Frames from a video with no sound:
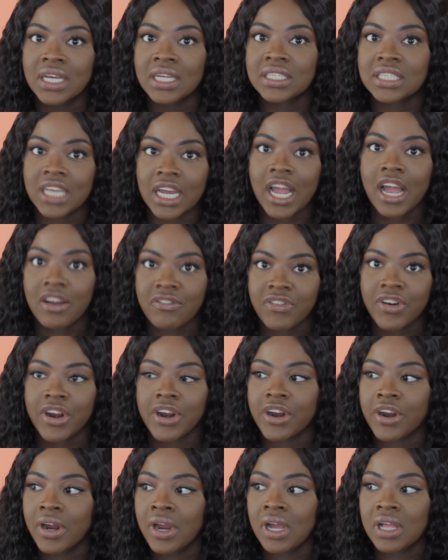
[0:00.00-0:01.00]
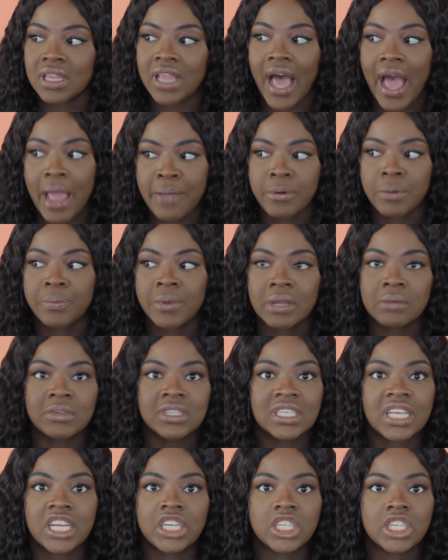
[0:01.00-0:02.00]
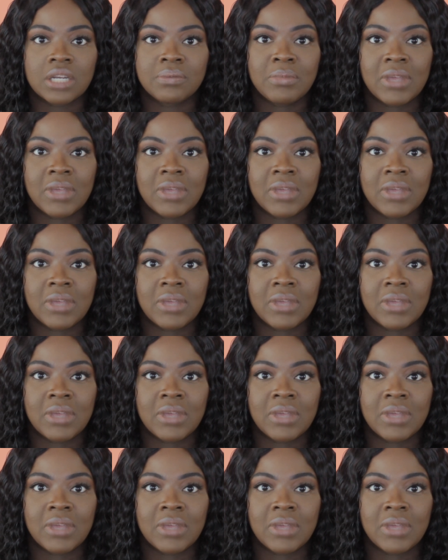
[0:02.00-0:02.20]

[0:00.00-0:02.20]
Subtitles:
to cover the hyperpigmentation,